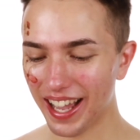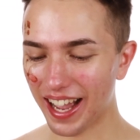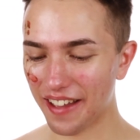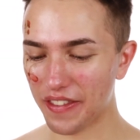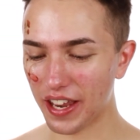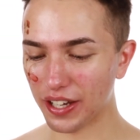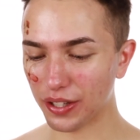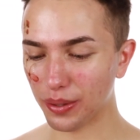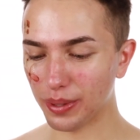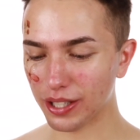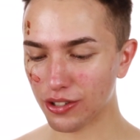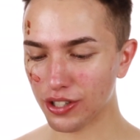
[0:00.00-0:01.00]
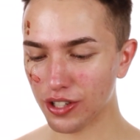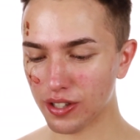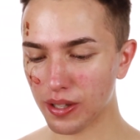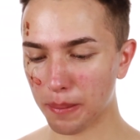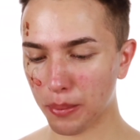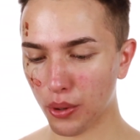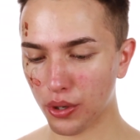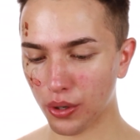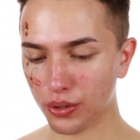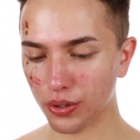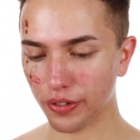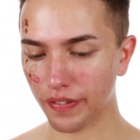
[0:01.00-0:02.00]
And then you literally just put it
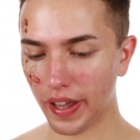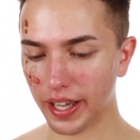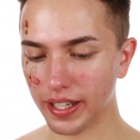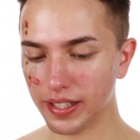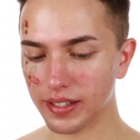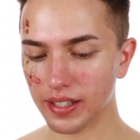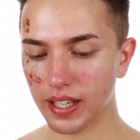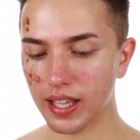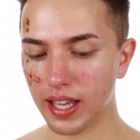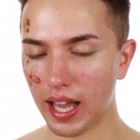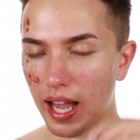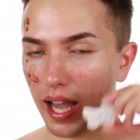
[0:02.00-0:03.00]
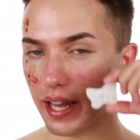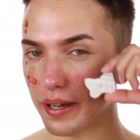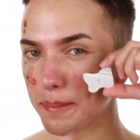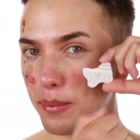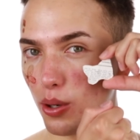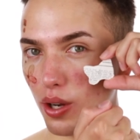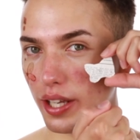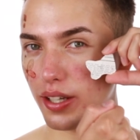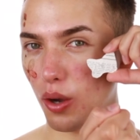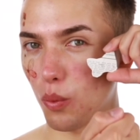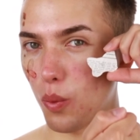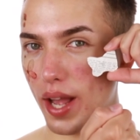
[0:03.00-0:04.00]
on your face and put like
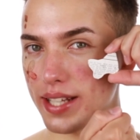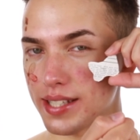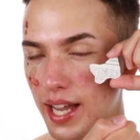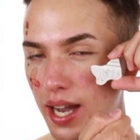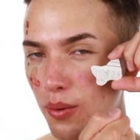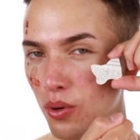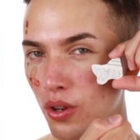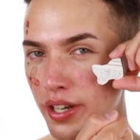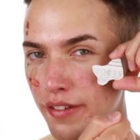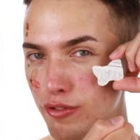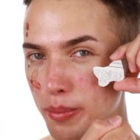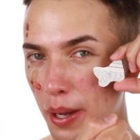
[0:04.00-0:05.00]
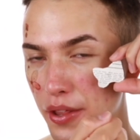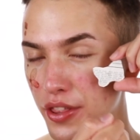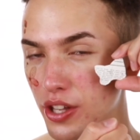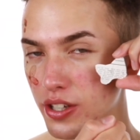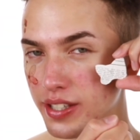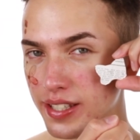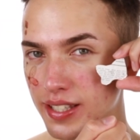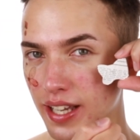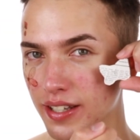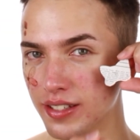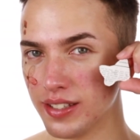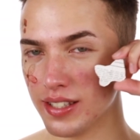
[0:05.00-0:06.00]
a wet towel on it for about 30
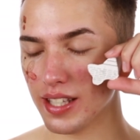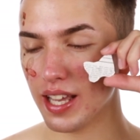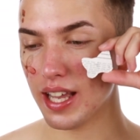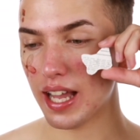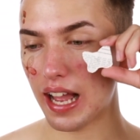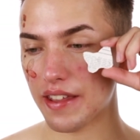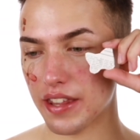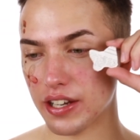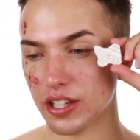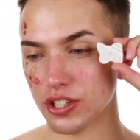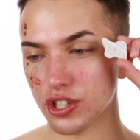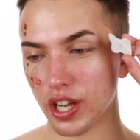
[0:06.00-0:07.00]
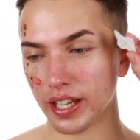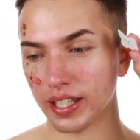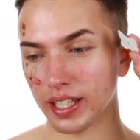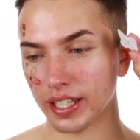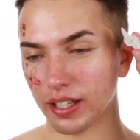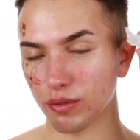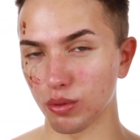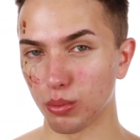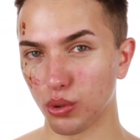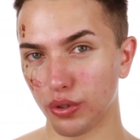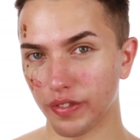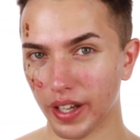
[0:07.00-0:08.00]
seconds and then gently remove it.